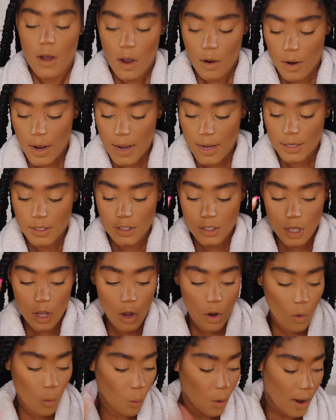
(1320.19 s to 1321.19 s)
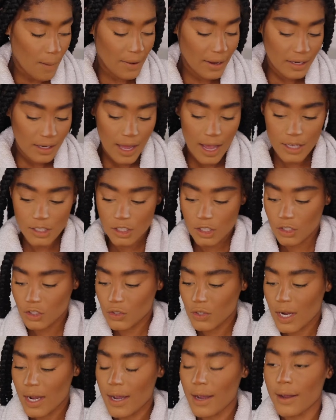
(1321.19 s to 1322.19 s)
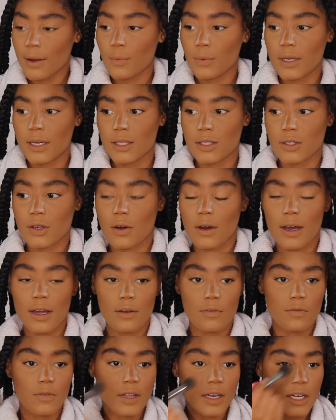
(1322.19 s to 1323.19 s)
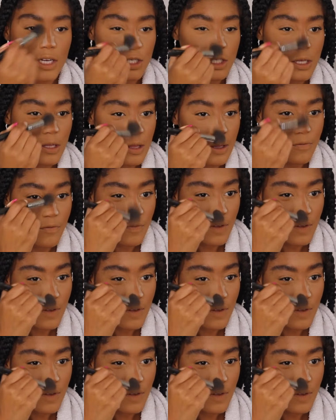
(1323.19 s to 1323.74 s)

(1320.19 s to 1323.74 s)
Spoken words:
Okay, so while my lashes dry, we need to go ahead and finish the